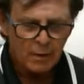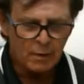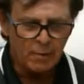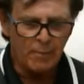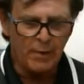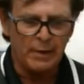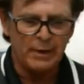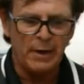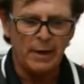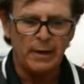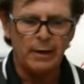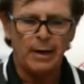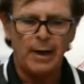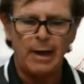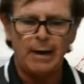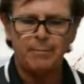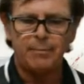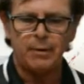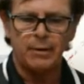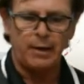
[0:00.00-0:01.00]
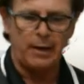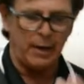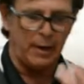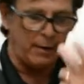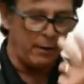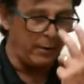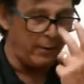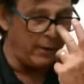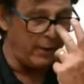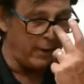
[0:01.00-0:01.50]
The magnetic
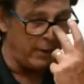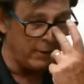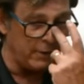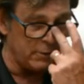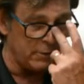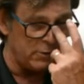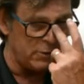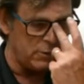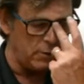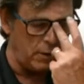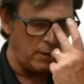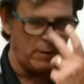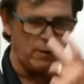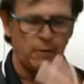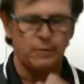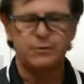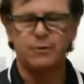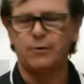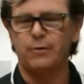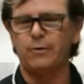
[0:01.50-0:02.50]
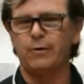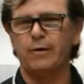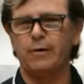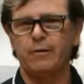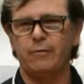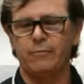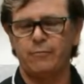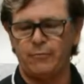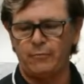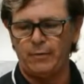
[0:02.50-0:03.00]
applicator is an
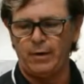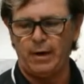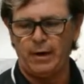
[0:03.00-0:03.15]
alternative